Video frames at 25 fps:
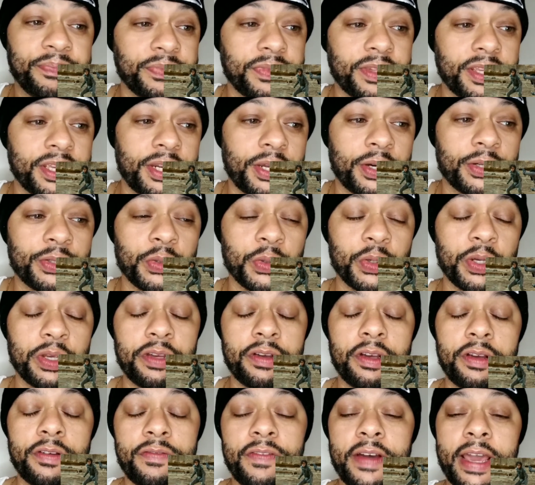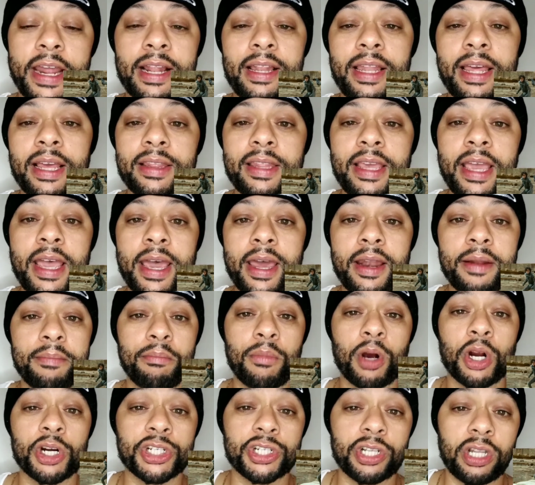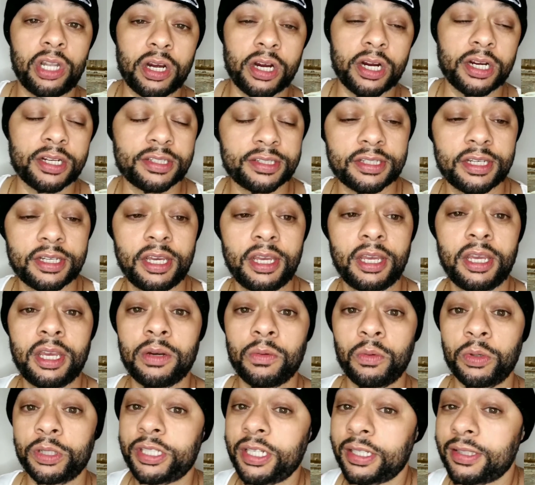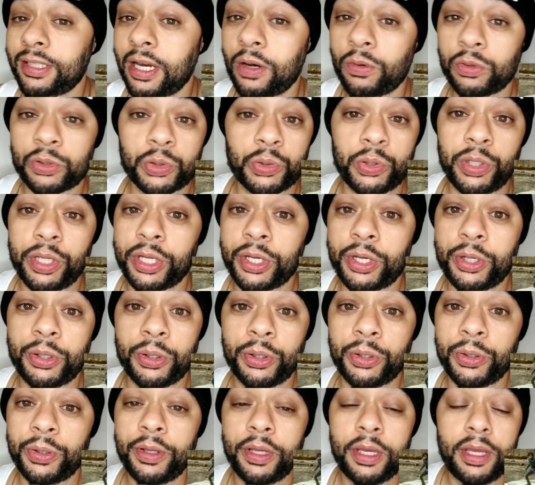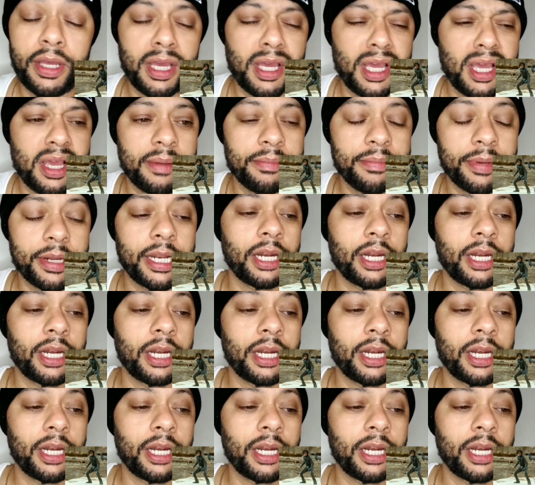doing fighting like that, martial arts, which I thought was really cool. But